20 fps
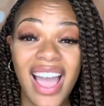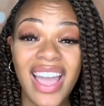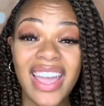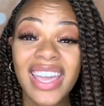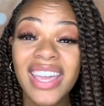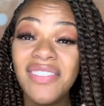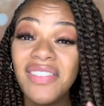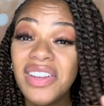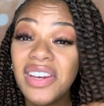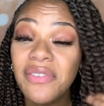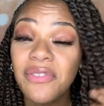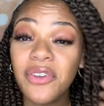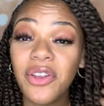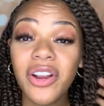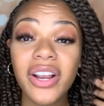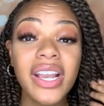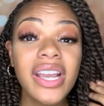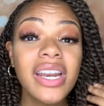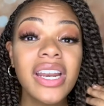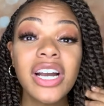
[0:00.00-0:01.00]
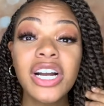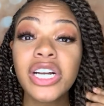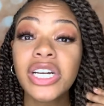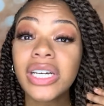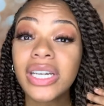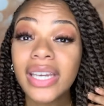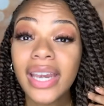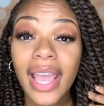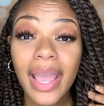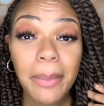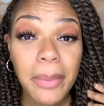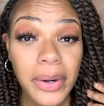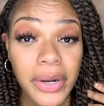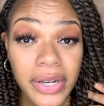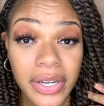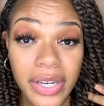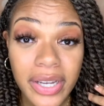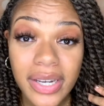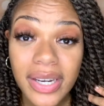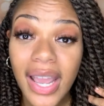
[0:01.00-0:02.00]
Even if you're in a good
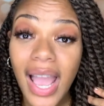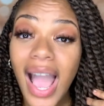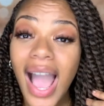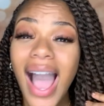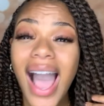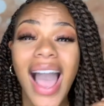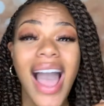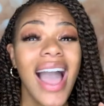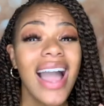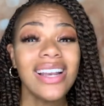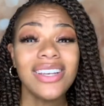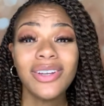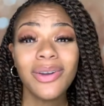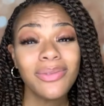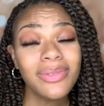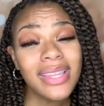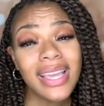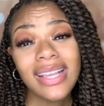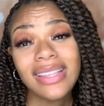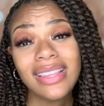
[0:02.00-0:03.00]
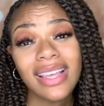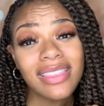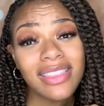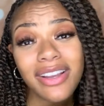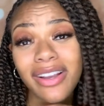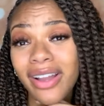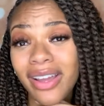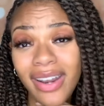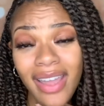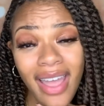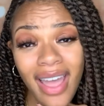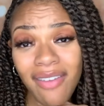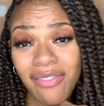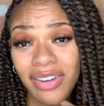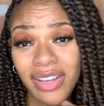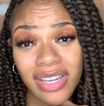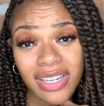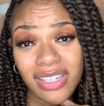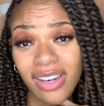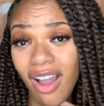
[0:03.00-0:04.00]
neighborhood, I don't going to have
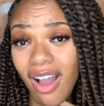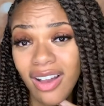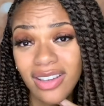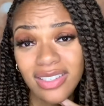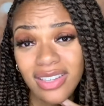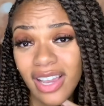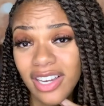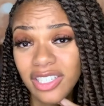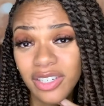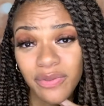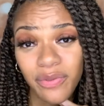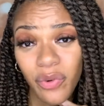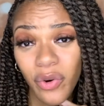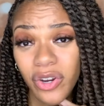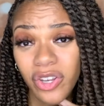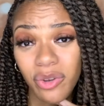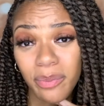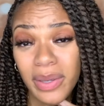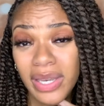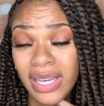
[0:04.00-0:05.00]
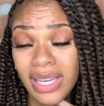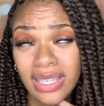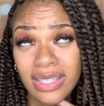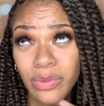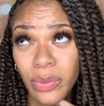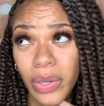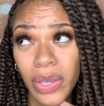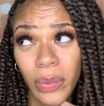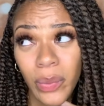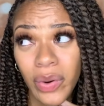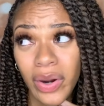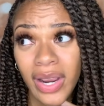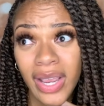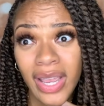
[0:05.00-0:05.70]
a good dog section for you, because we were